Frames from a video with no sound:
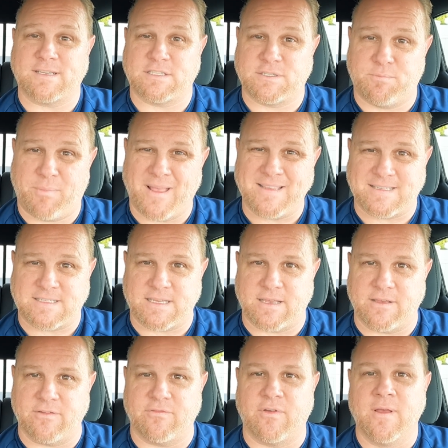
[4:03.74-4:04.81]

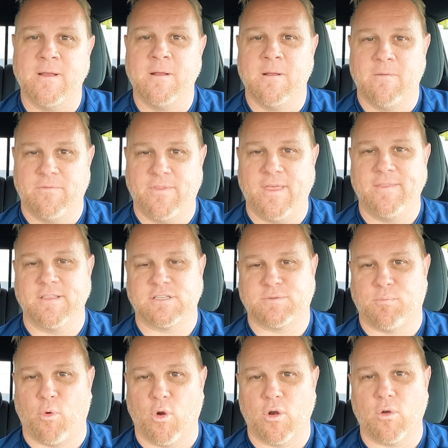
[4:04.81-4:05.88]
expensive than the
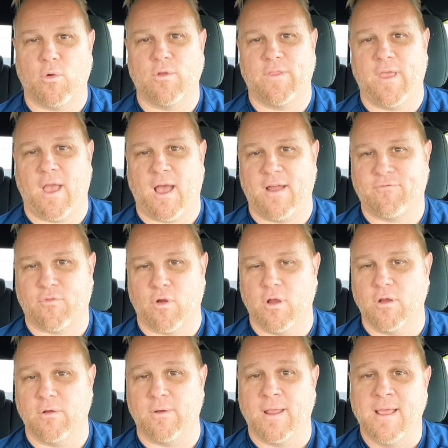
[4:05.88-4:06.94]
Sport or the
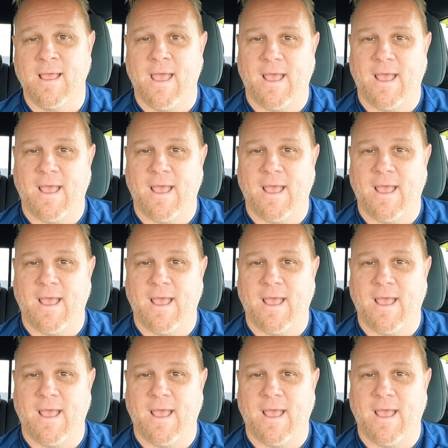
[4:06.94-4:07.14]
Off-Road.